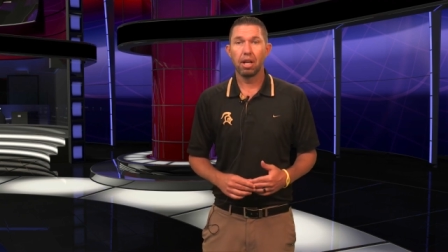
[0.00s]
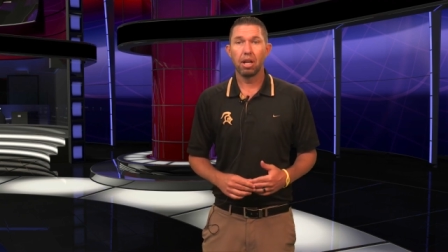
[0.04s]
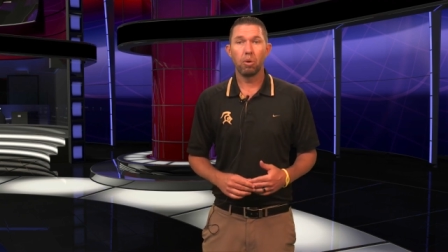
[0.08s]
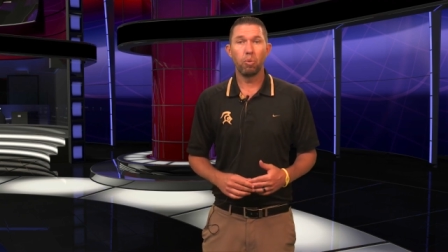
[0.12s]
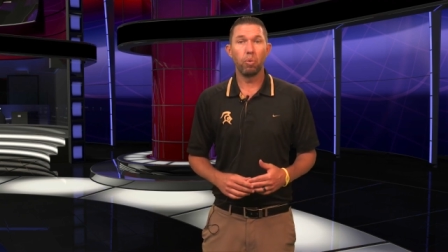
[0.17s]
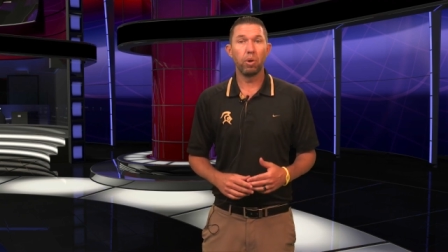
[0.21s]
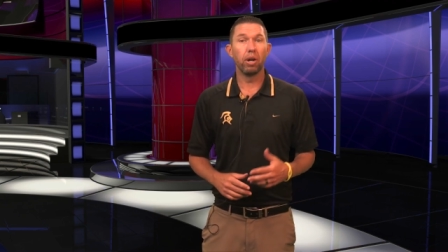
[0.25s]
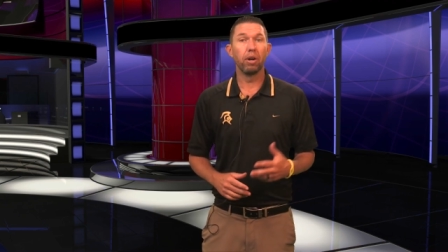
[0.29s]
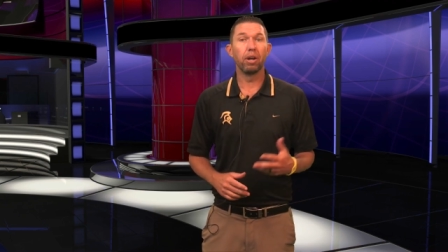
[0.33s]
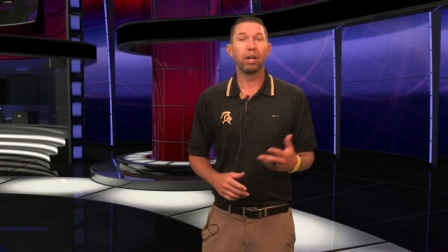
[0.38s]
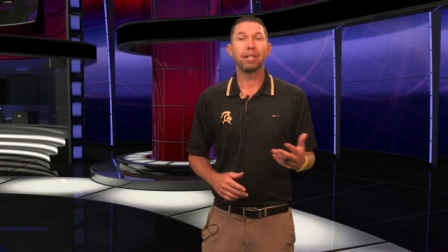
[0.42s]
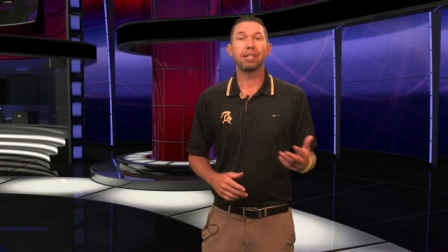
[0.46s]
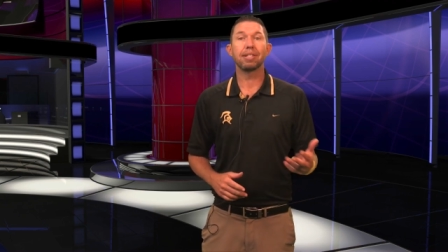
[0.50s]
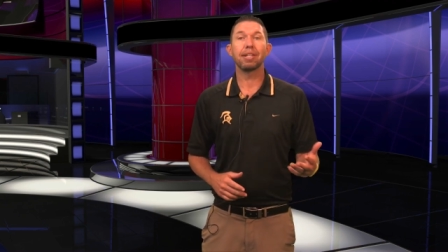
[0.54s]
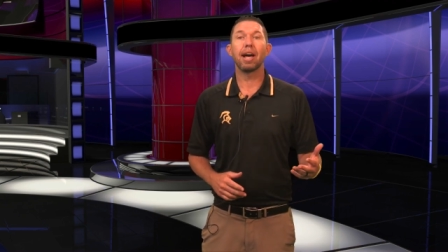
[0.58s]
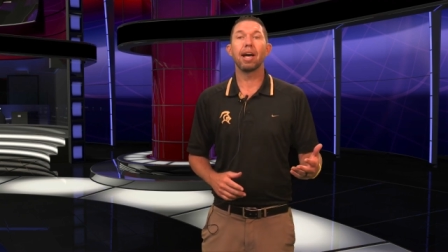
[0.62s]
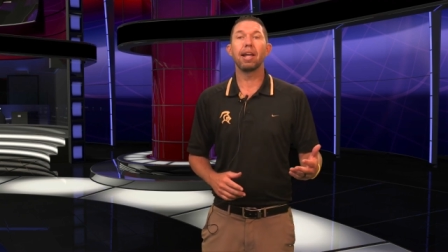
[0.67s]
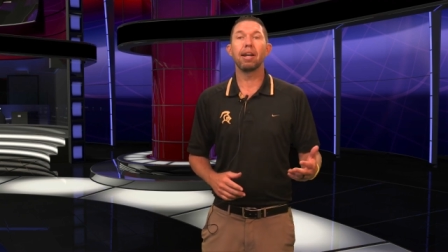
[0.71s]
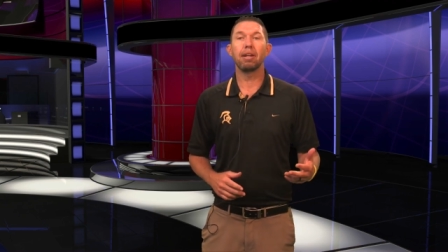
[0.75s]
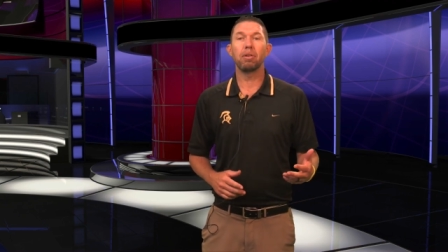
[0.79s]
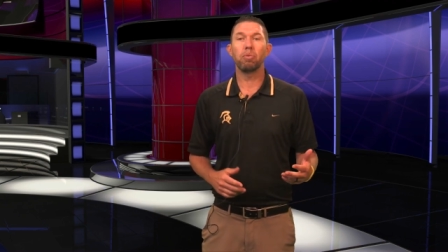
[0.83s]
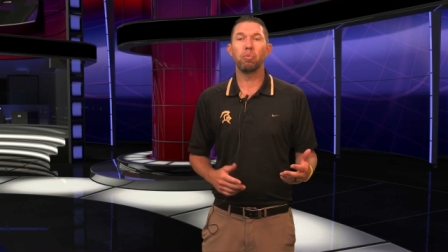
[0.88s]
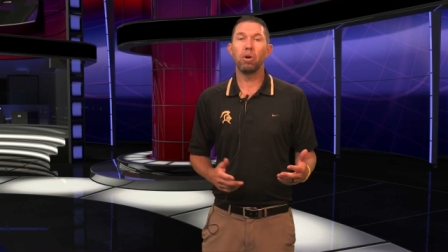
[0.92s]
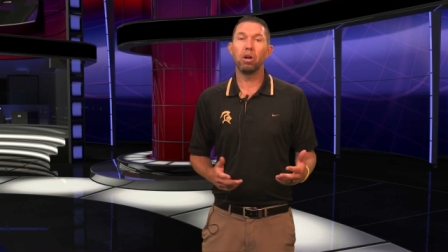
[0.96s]
We are
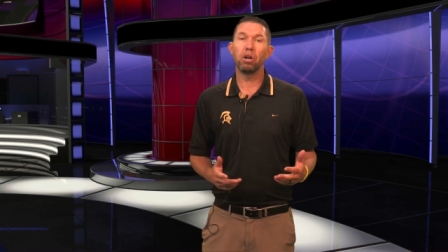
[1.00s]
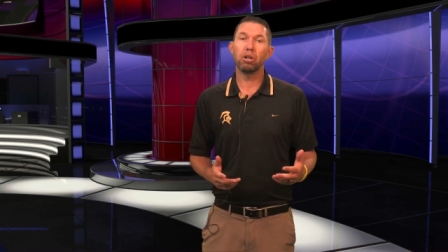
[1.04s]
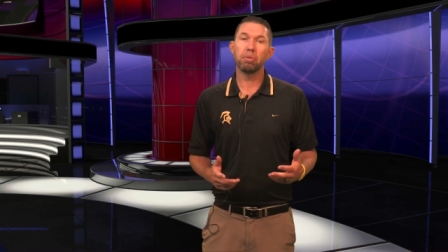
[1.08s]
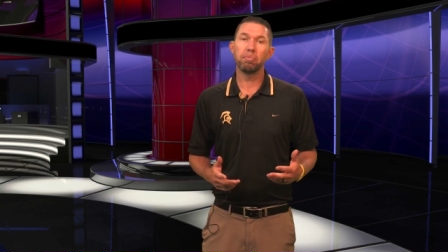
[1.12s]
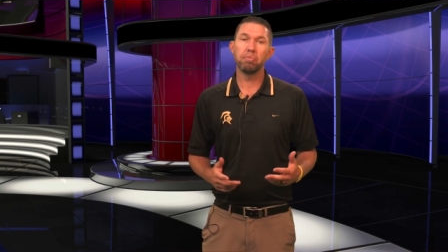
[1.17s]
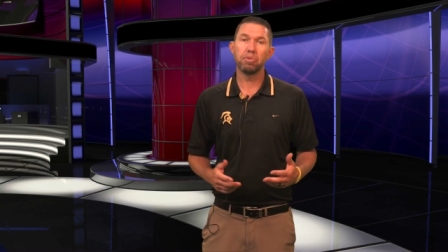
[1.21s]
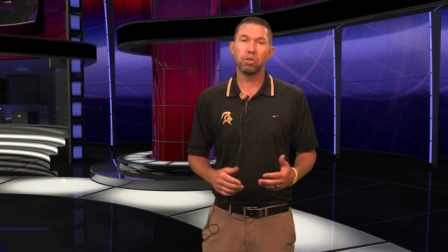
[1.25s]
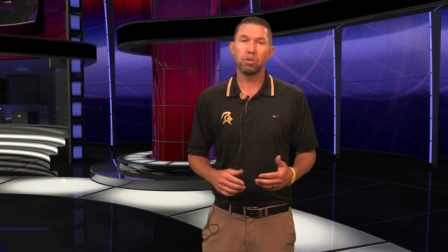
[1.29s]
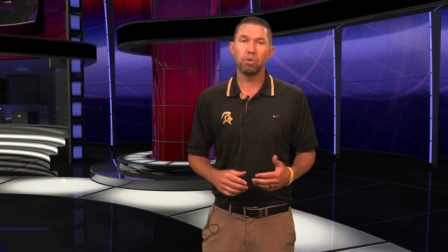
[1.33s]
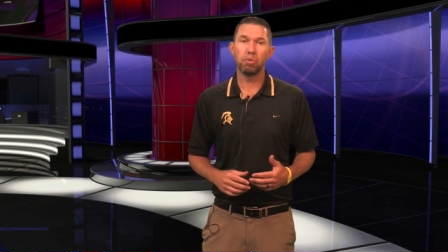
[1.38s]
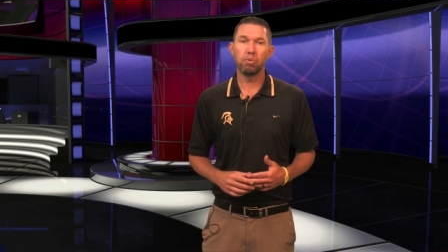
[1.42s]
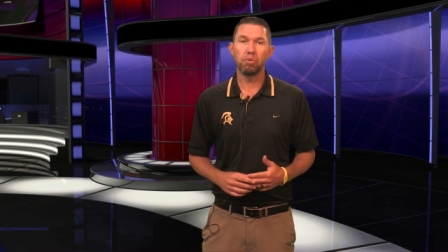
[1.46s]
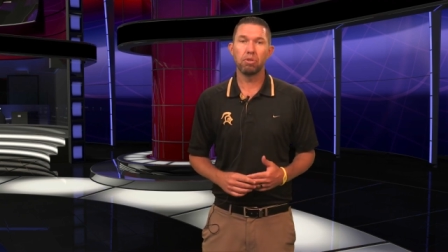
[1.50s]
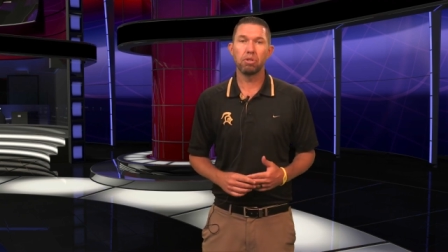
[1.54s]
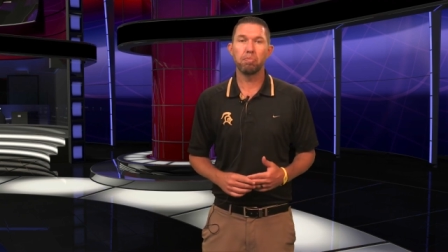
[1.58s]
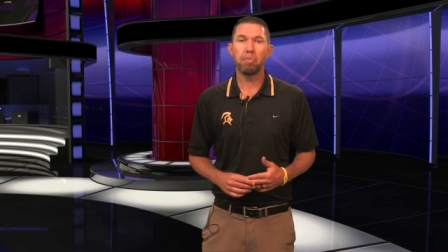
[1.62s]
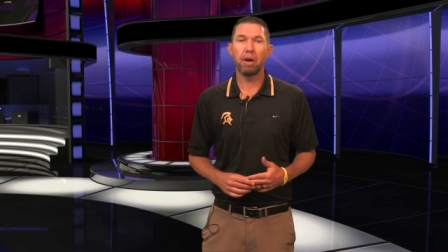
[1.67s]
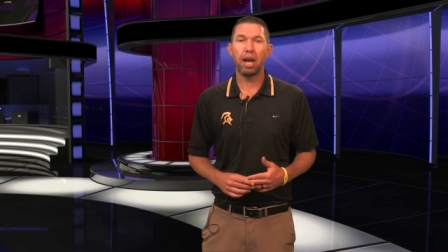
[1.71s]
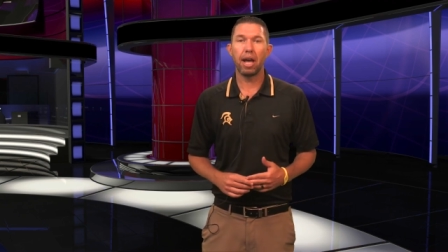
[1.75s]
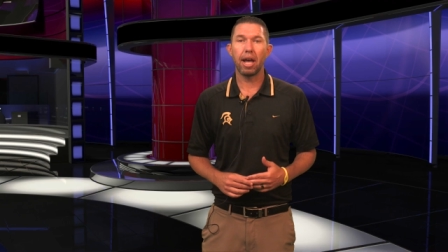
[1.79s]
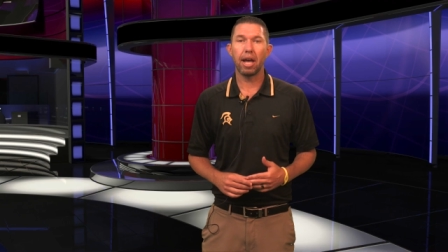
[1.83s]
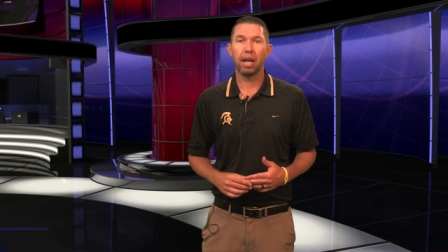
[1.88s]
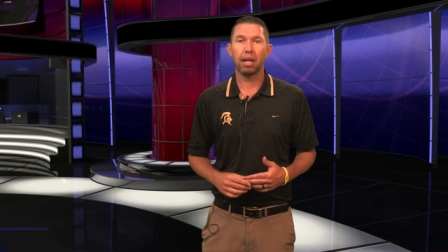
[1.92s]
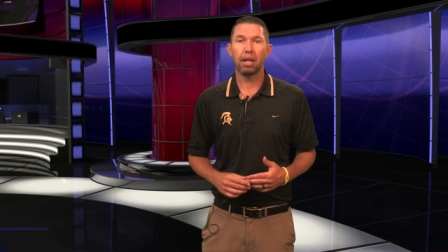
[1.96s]
excited to welcome students
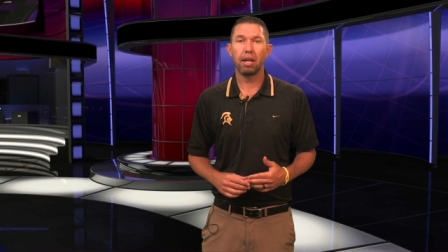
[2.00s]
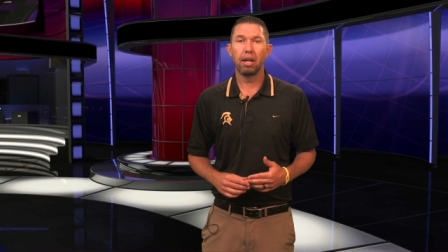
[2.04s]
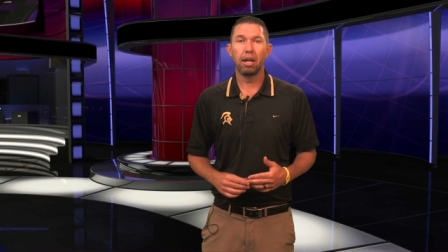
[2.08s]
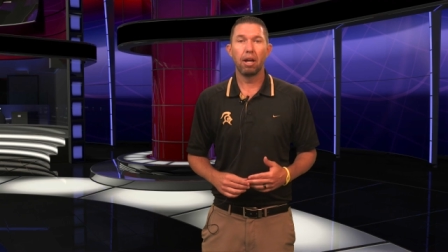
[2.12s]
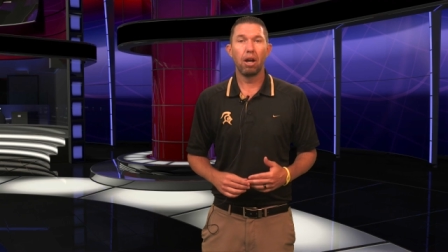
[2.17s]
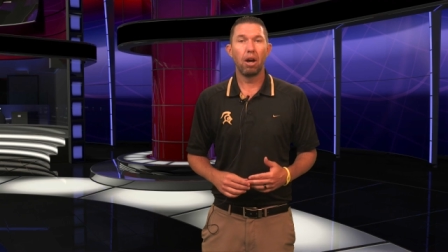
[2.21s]
back